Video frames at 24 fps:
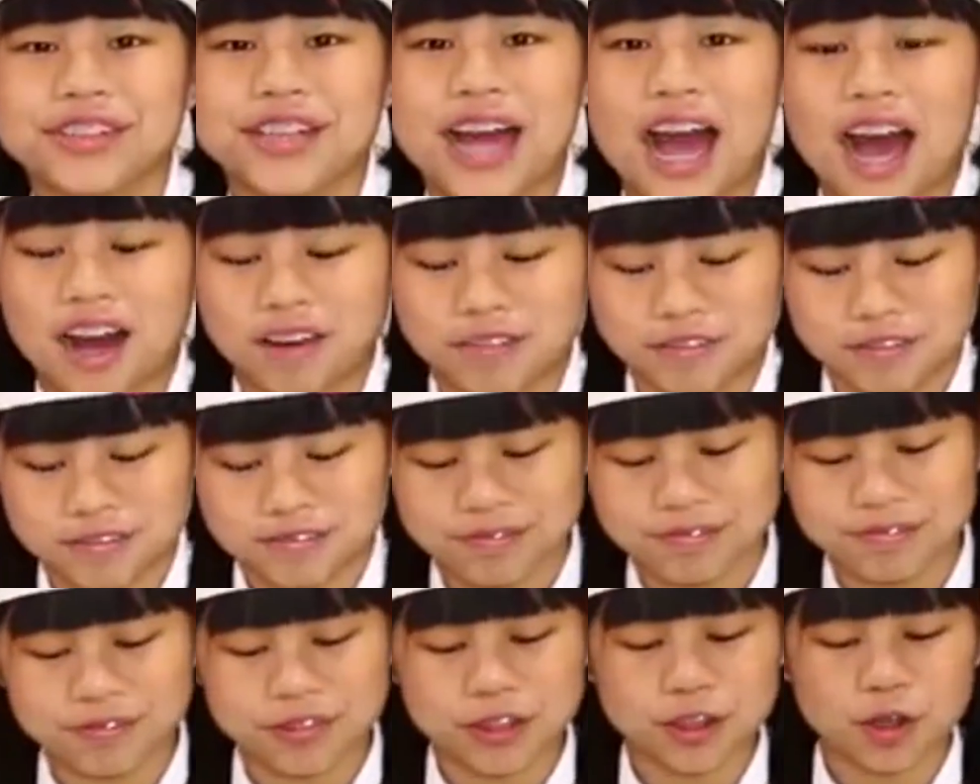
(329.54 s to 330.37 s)
you have
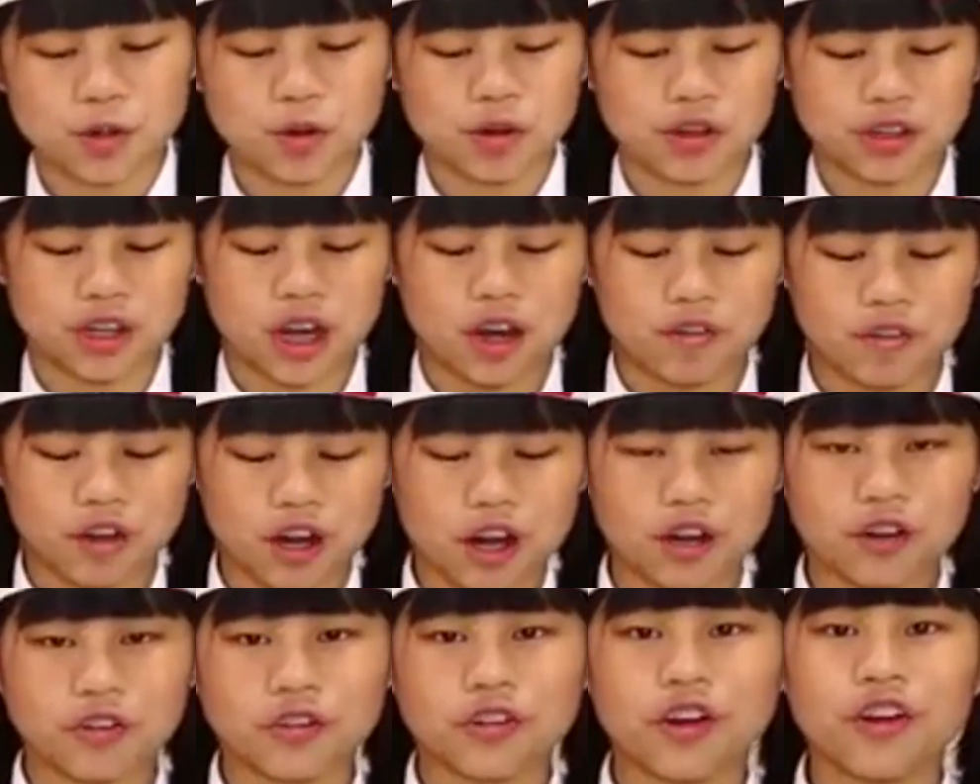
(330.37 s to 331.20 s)
your corn and
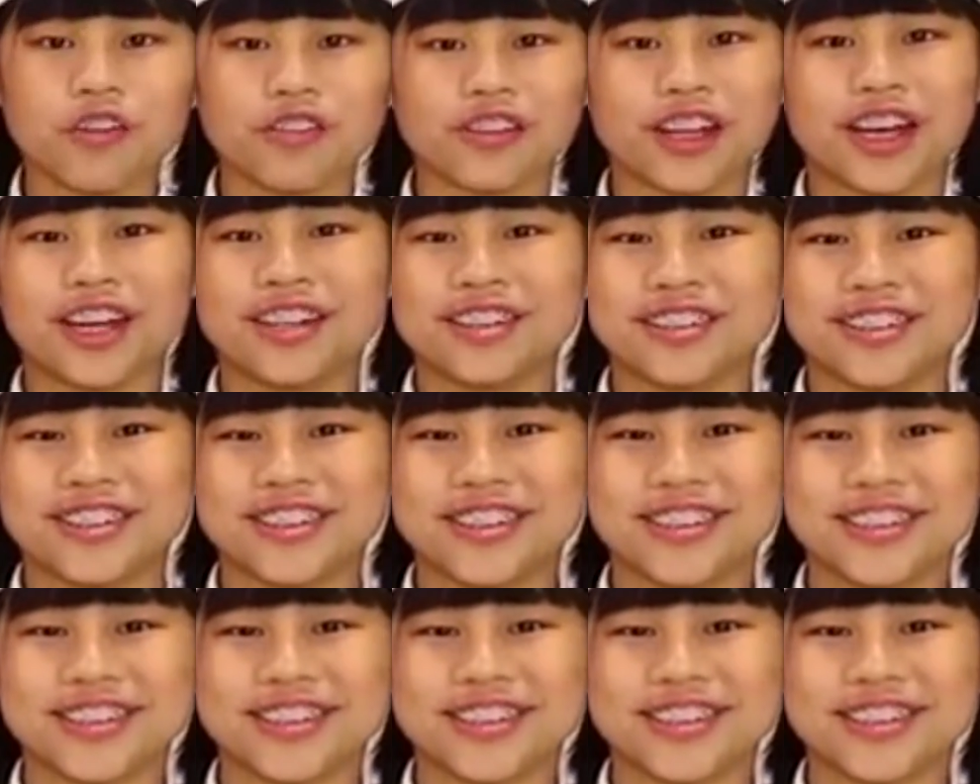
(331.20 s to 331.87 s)
avocado salsa.